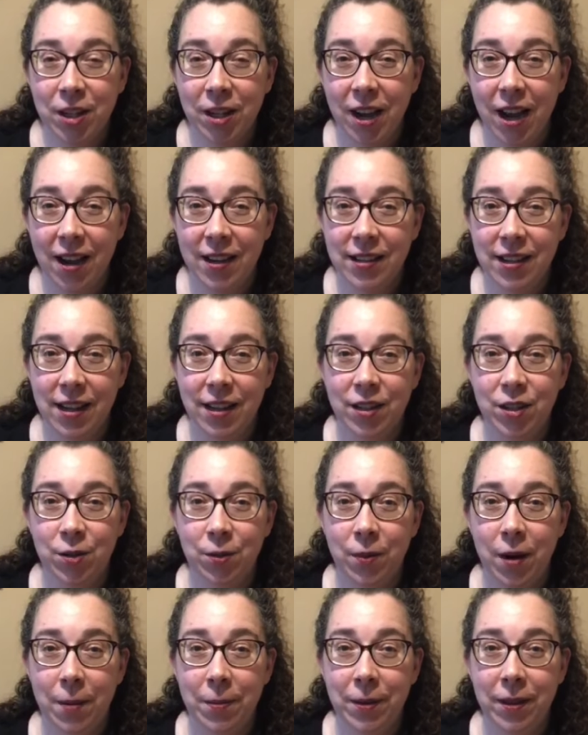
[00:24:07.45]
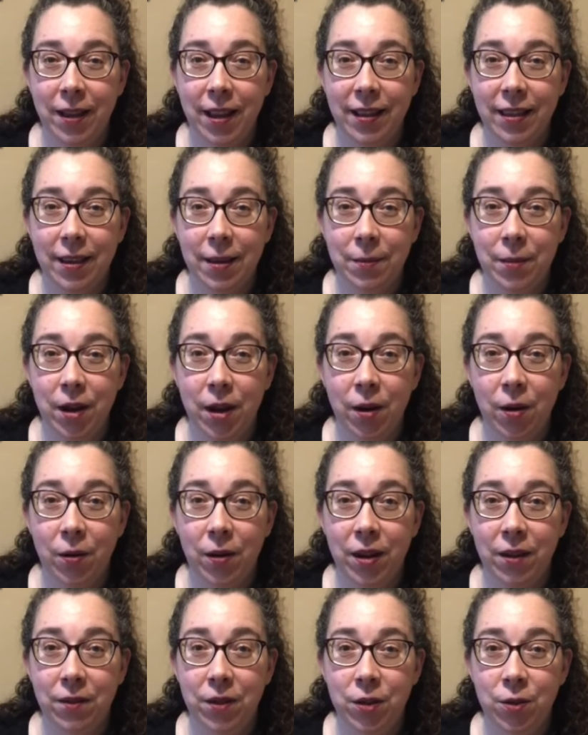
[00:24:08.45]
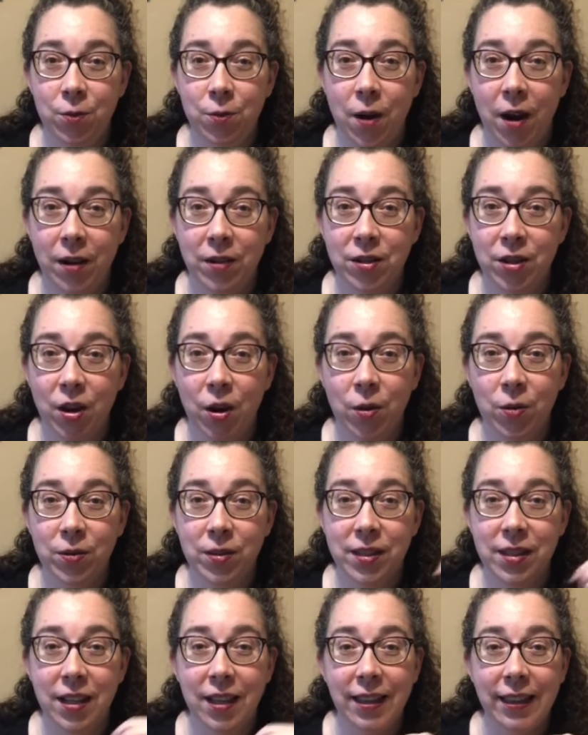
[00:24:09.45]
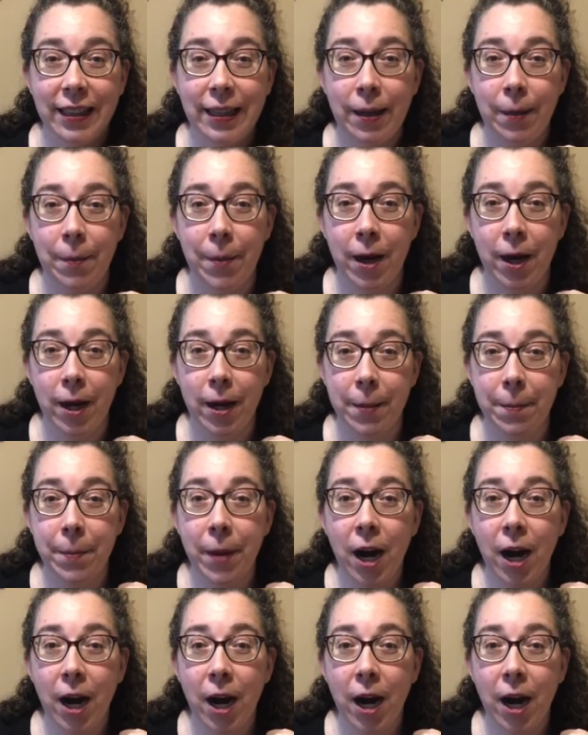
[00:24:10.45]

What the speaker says: Contact your rep and let them know if you want to host a little party.